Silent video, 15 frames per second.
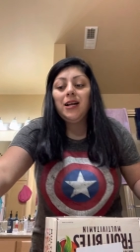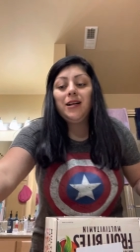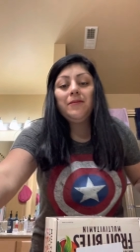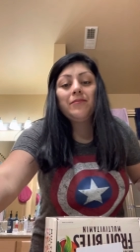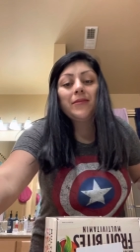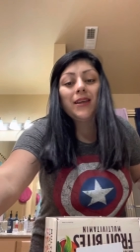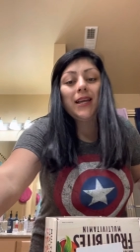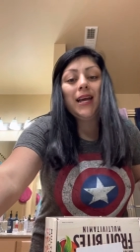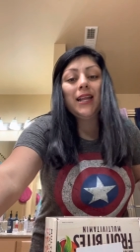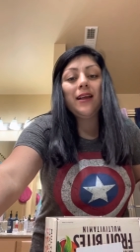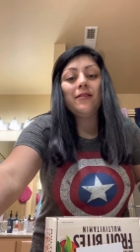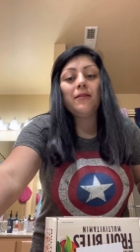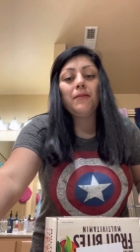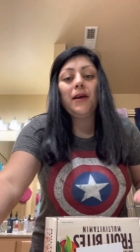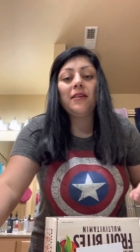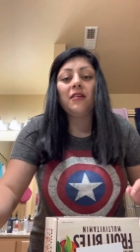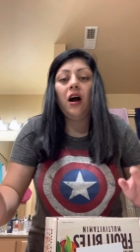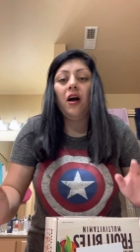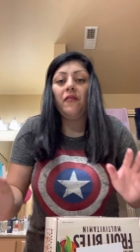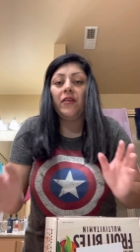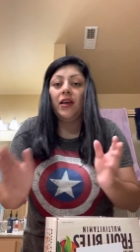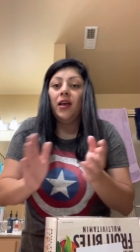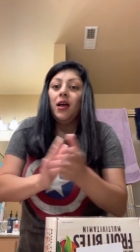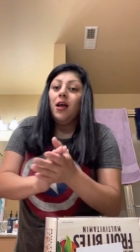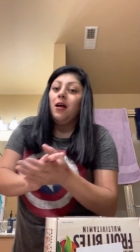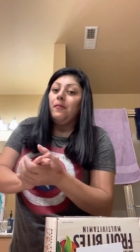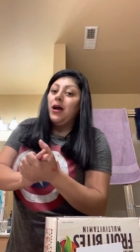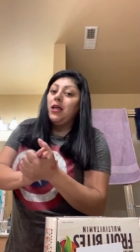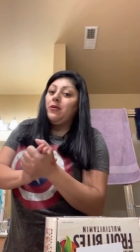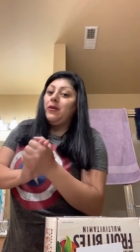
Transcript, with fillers: I know somebody's coffee. By the